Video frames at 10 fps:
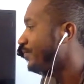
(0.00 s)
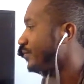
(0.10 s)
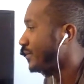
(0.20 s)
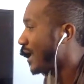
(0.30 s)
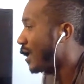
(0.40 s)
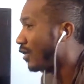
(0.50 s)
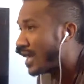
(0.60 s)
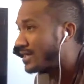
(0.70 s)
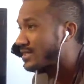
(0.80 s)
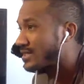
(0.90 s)
Now I
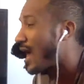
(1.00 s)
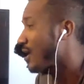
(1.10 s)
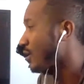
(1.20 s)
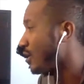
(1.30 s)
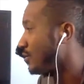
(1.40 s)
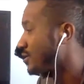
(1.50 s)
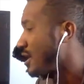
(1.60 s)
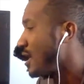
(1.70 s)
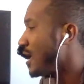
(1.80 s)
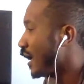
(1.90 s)
just hired a coach.
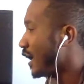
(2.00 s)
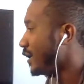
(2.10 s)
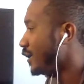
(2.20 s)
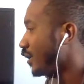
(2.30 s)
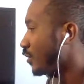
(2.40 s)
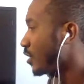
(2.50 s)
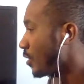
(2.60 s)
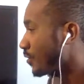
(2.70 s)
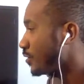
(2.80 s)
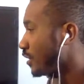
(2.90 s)
And we're going
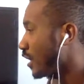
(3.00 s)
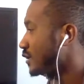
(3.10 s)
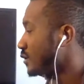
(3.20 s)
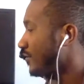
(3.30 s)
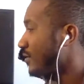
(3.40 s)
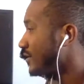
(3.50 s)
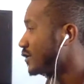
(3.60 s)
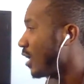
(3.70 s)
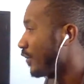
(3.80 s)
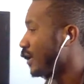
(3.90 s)
through a lot of stuff, and he's
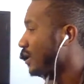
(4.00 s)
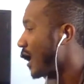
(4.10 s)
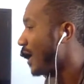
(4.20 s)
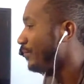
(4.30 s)
taught me a lot.